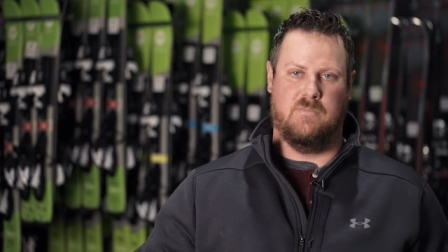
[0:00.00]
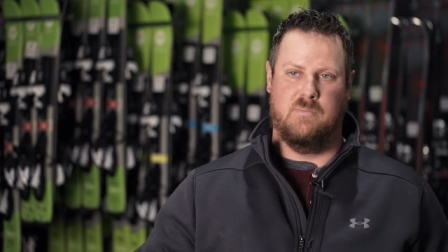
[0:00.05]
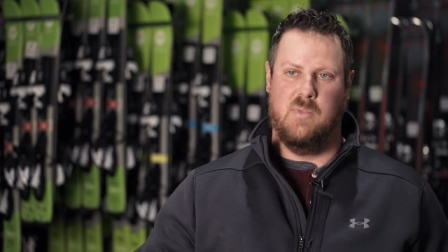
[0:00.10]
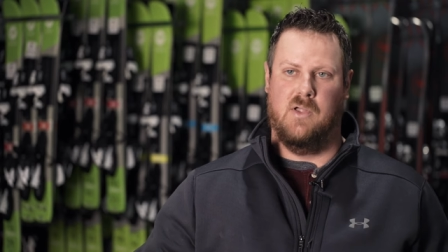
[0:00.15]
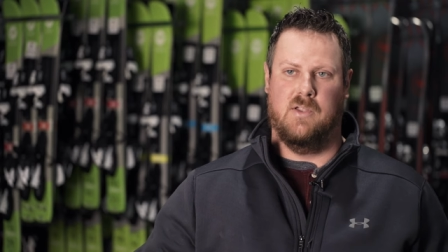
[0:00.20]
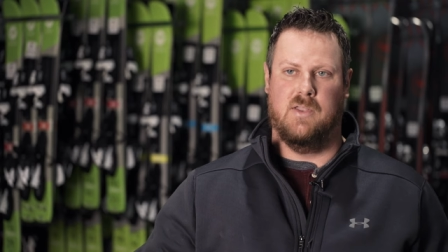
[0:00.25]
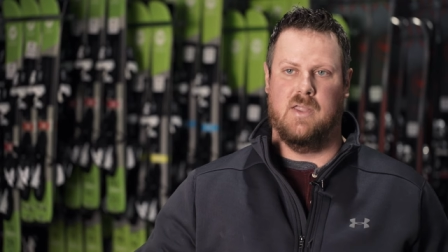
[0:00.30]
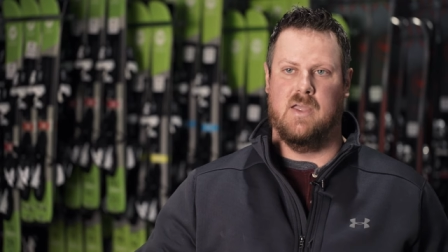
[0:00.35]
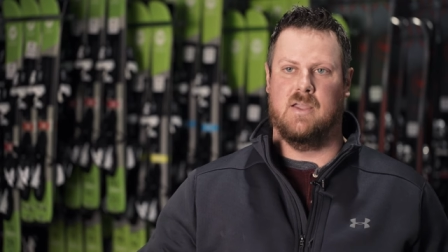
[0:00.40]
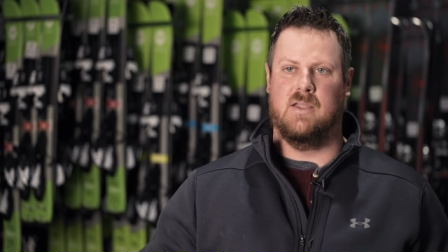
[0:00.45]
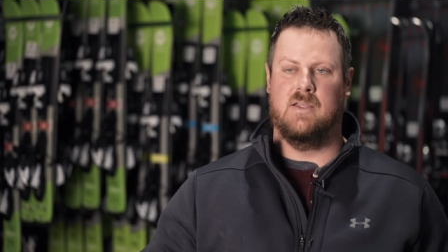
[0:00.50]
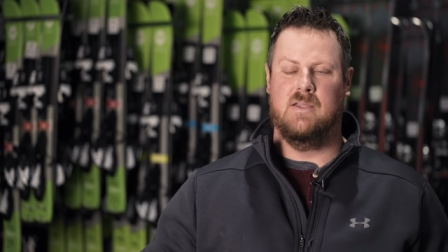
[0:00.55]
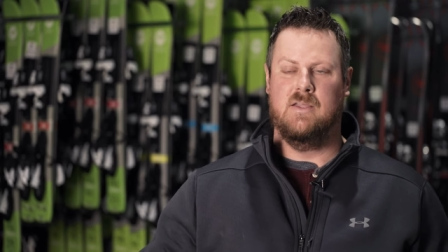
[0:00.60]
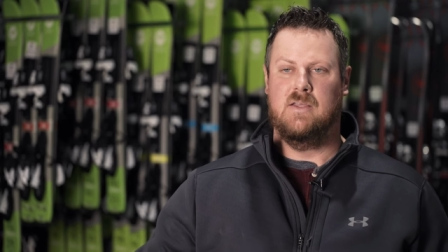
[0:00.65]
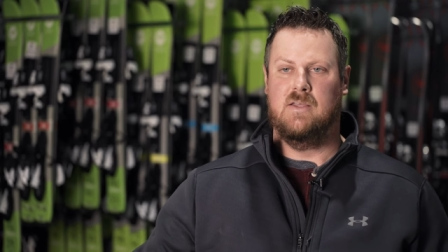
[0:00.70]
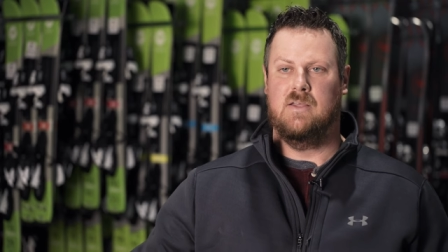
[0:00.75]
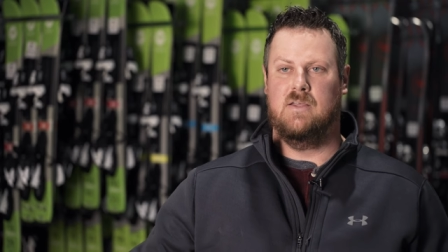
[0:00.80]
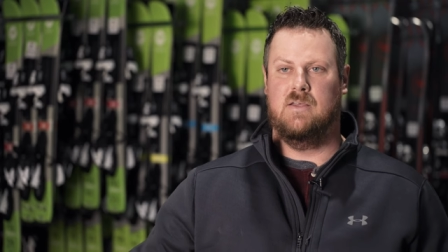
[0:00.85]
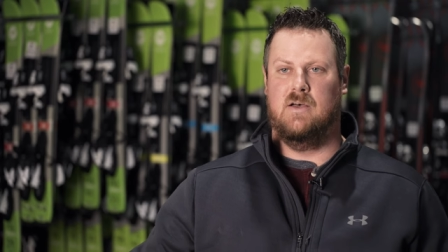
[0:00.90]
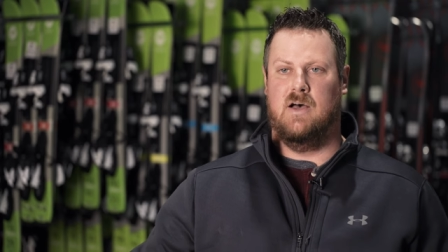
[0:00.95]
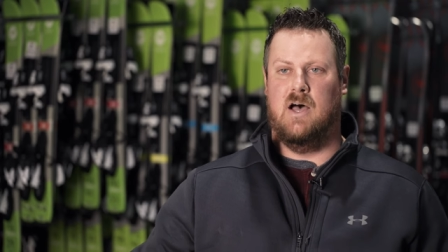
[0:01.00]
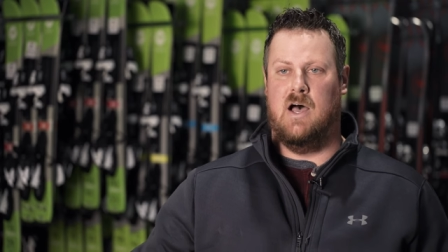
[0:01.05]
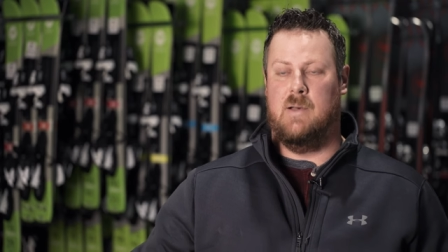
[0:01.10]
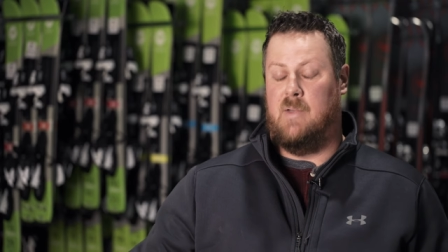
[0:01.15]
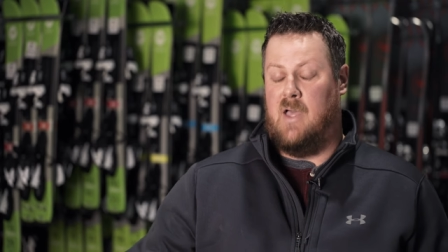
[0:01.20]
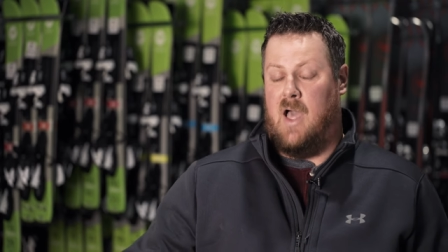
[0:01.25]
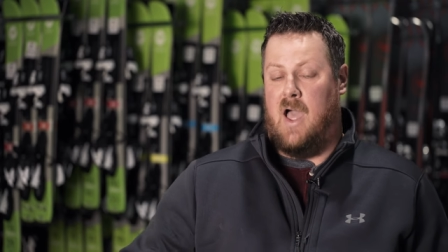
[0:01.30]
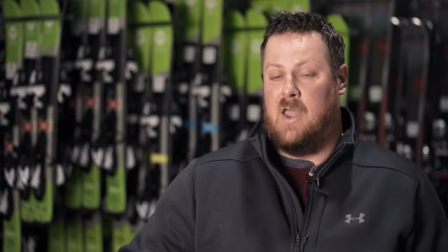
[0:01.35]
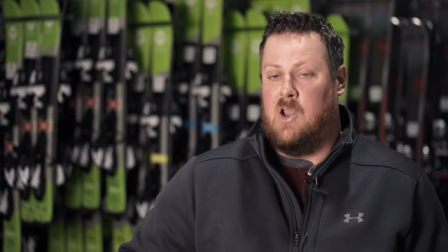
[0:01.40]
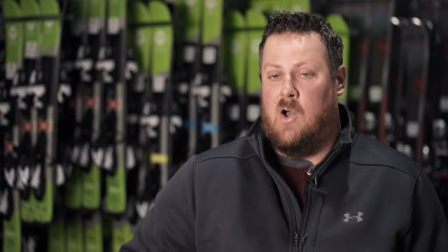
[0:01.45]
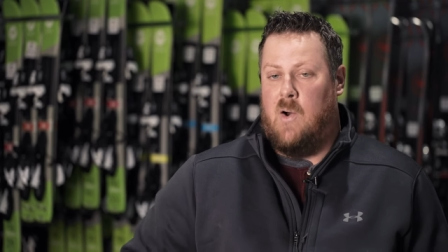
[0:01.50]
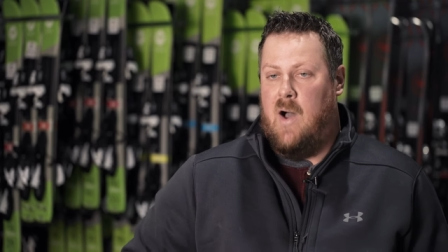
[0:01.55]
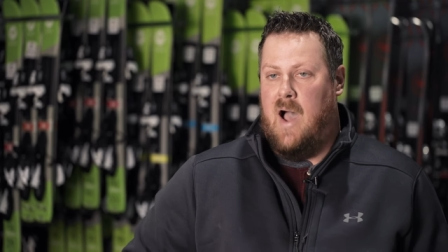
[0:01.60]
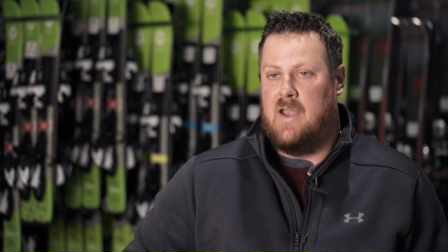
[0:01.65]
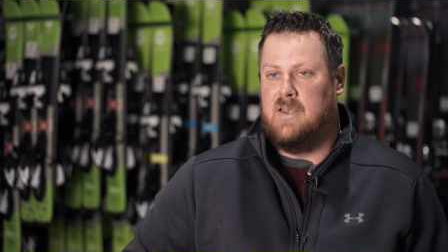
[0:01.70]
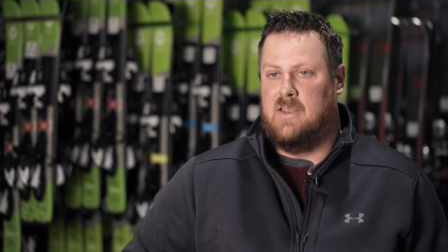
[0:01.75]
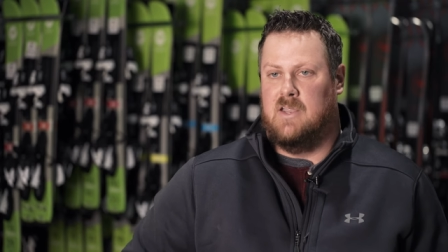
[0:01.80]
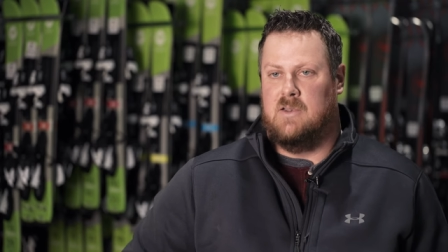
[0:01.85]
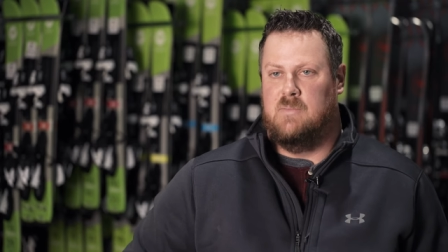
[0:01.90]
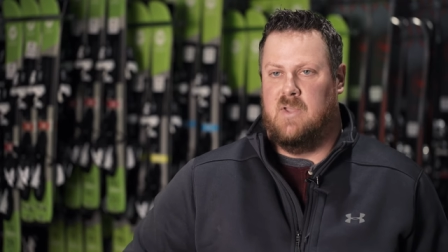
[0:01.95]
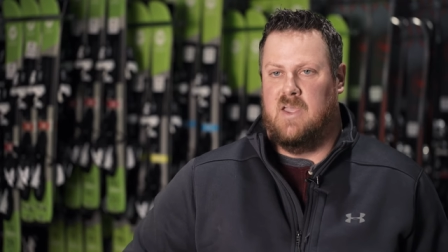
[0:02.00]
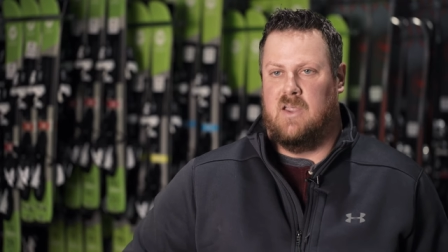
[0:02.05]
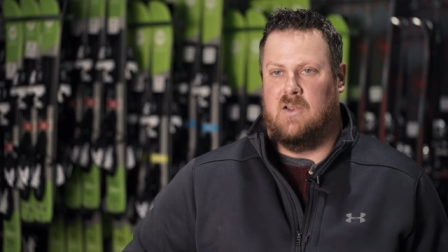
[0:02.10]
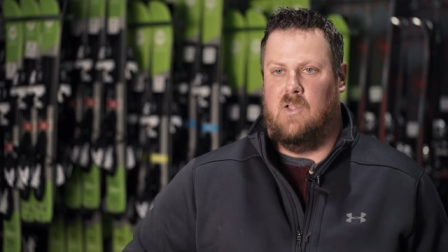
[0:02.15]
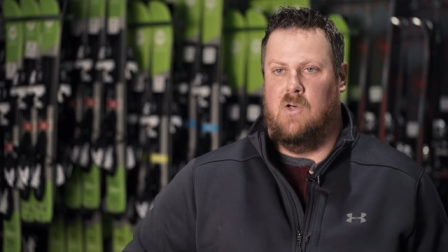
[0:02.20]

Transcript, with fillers: building. And I know I did being